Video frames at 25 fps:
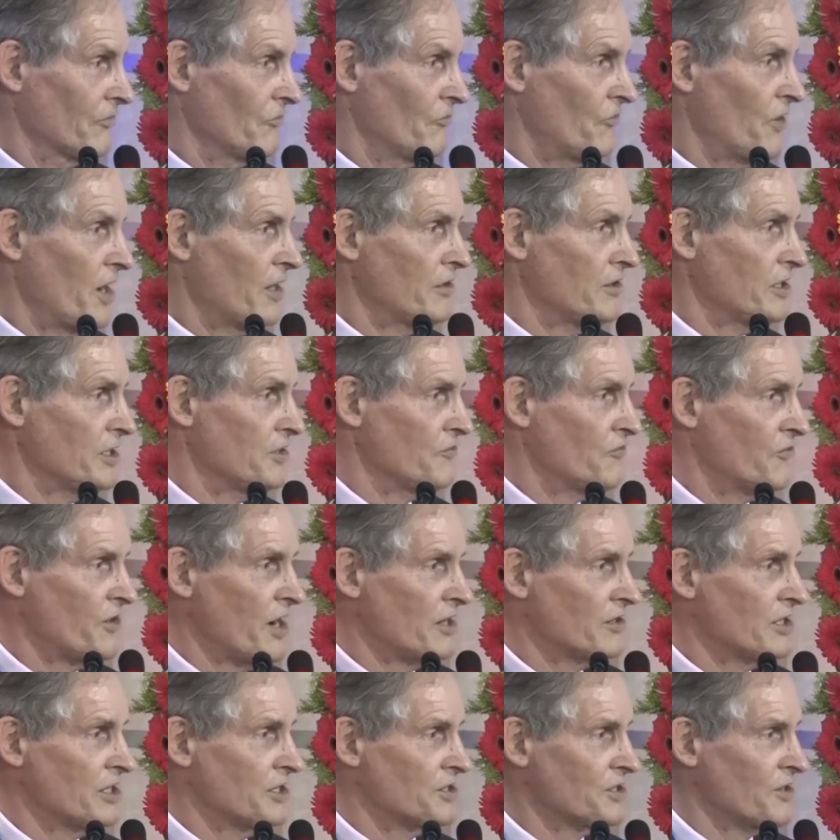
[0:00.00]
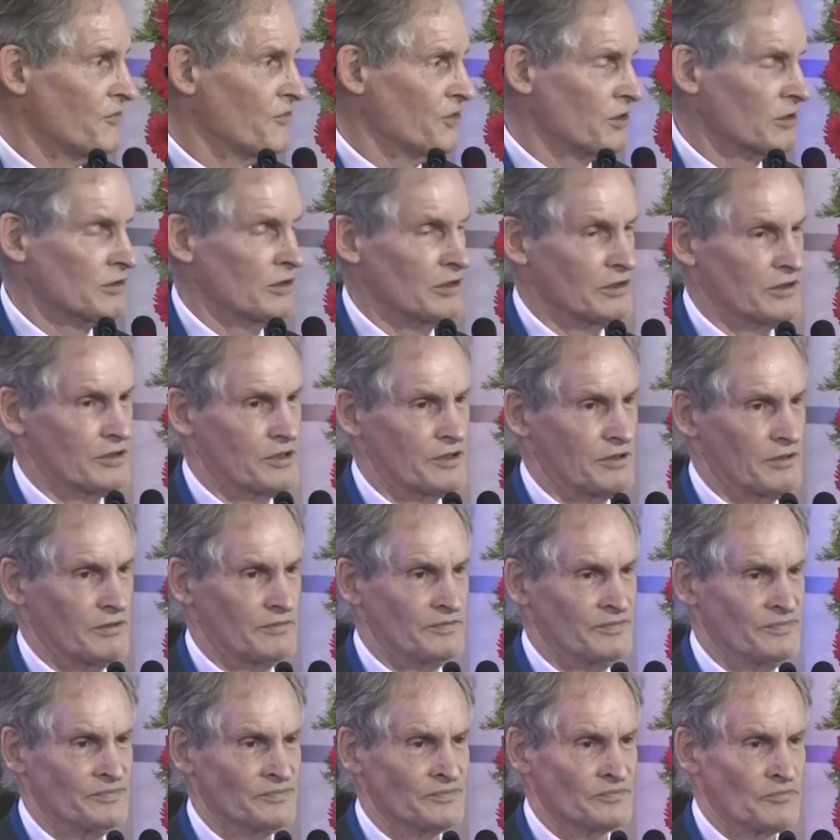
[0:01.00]
Very, very difficult.
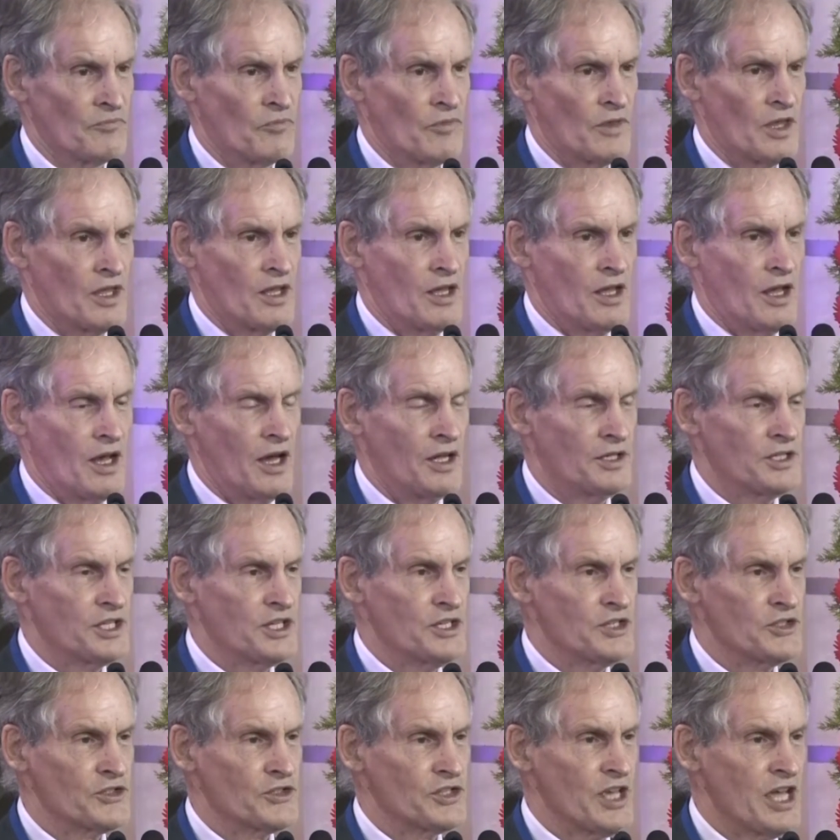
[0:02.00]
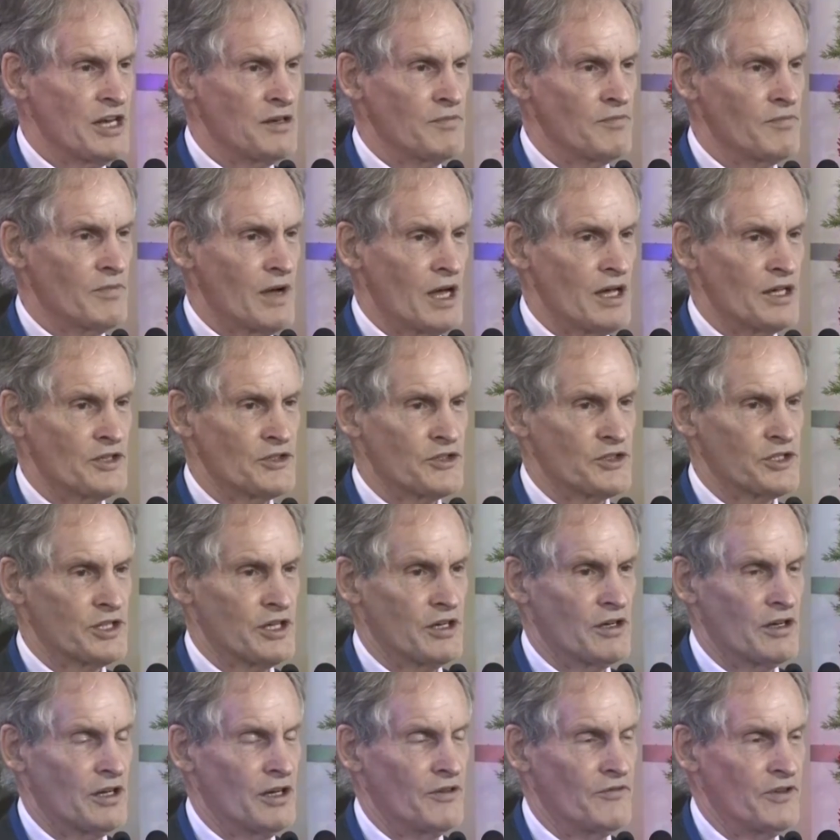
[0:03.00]
And his Zen
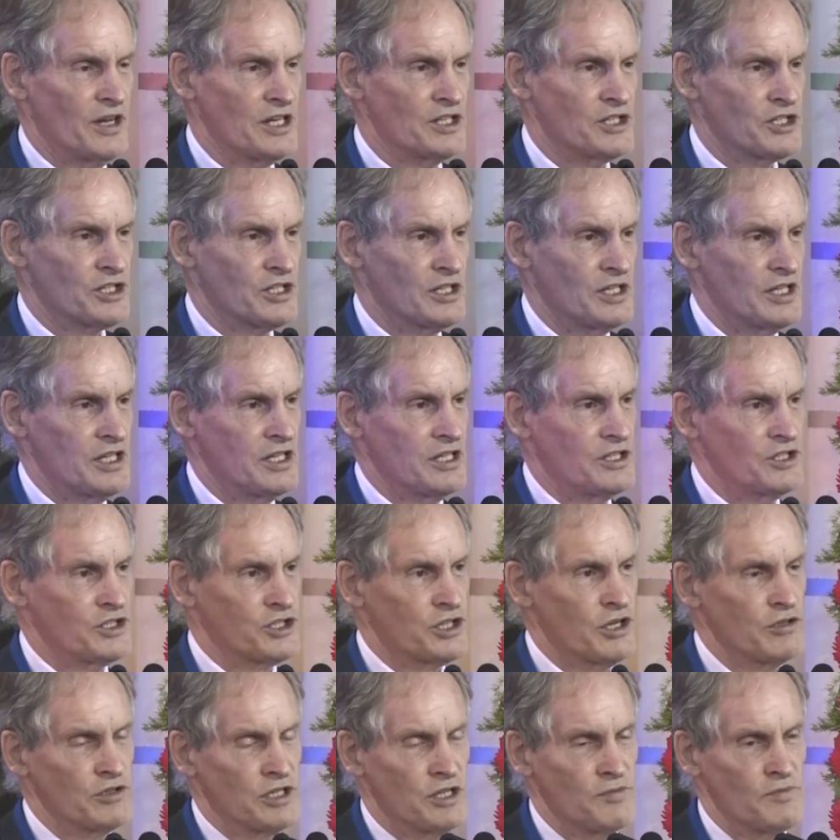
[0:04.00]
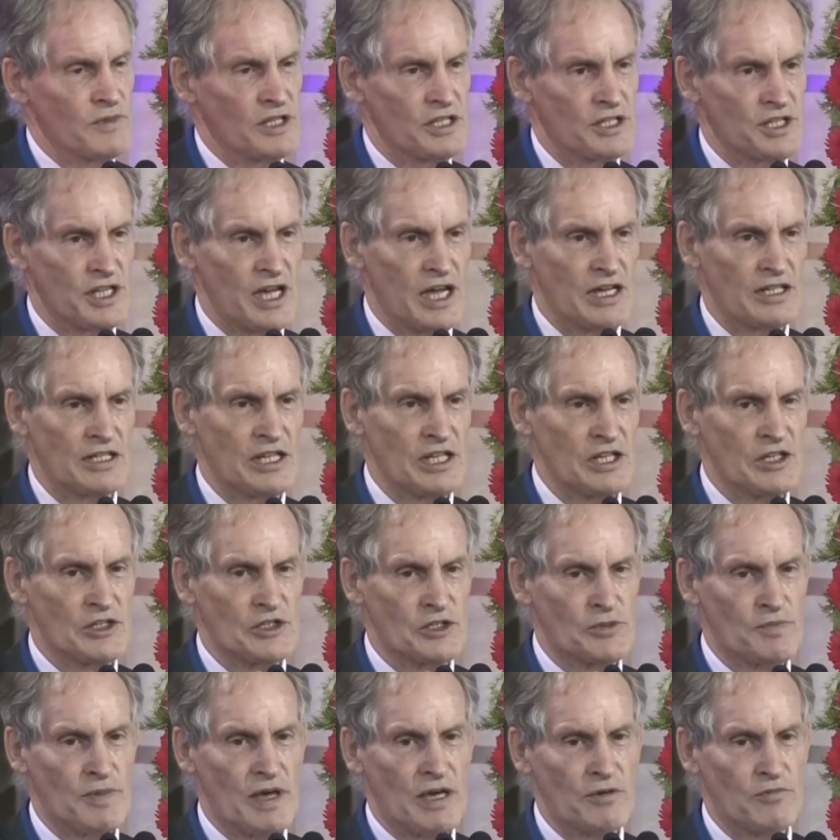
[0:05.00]
master eventually showed him the
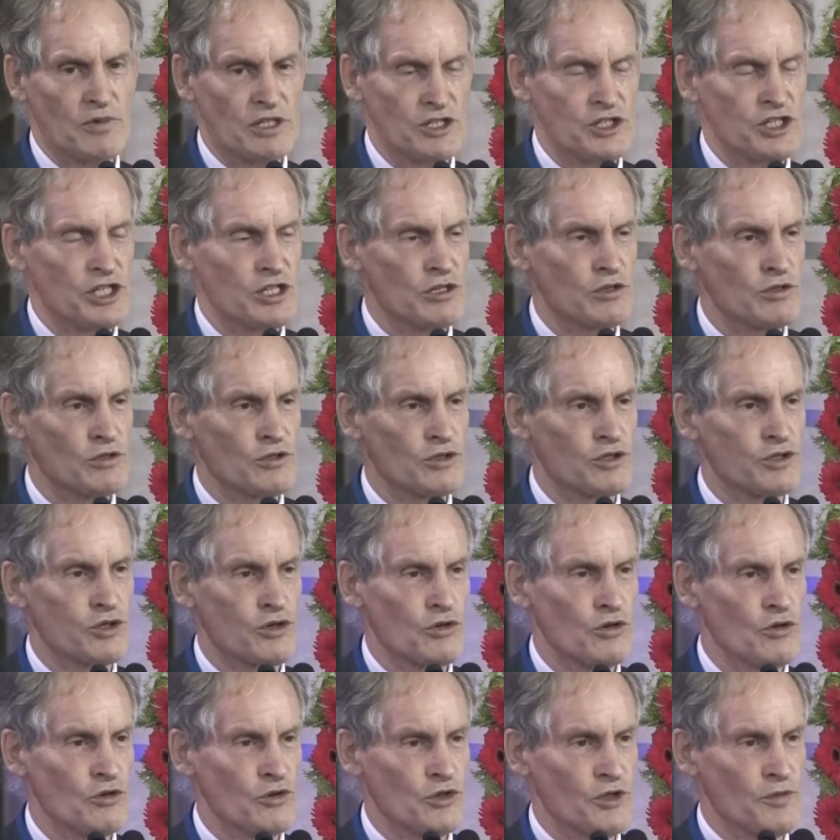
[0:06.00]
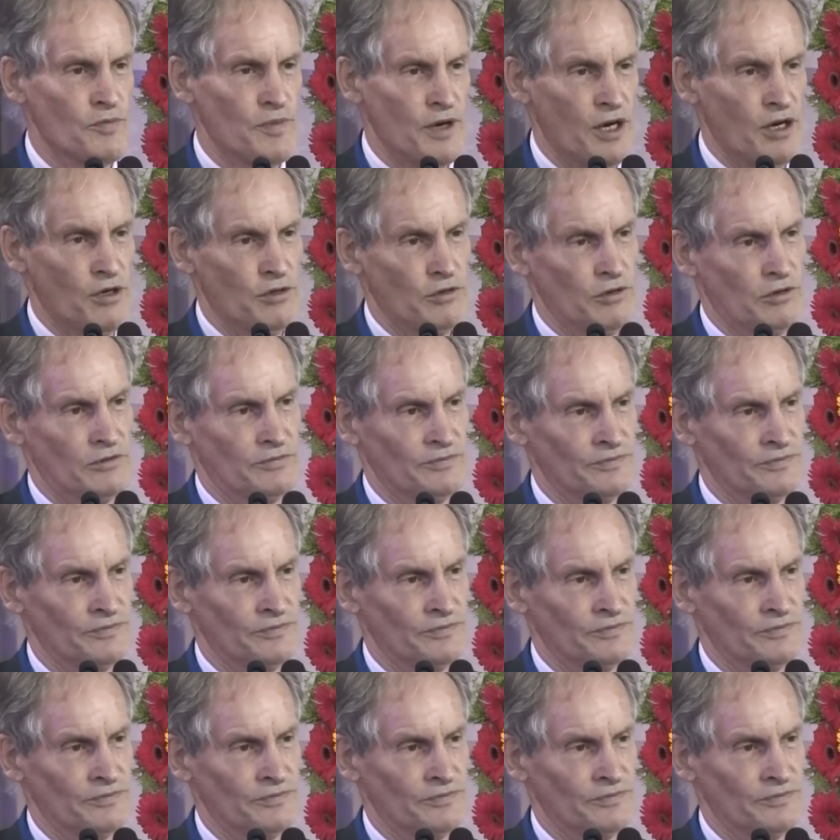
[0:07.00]
techniques by which he could draw the bow.